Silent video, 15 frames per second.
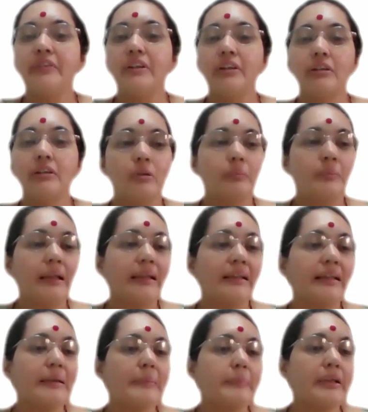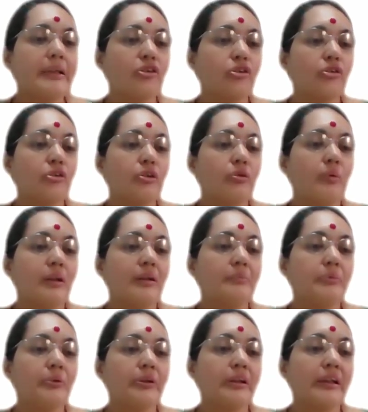of the globe, like let me show you one
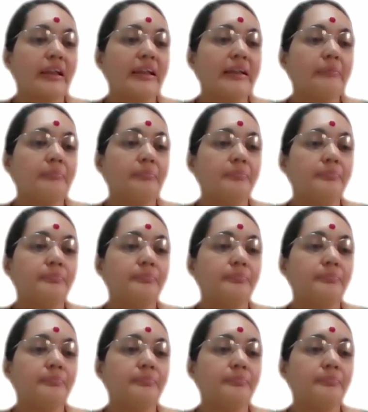more time.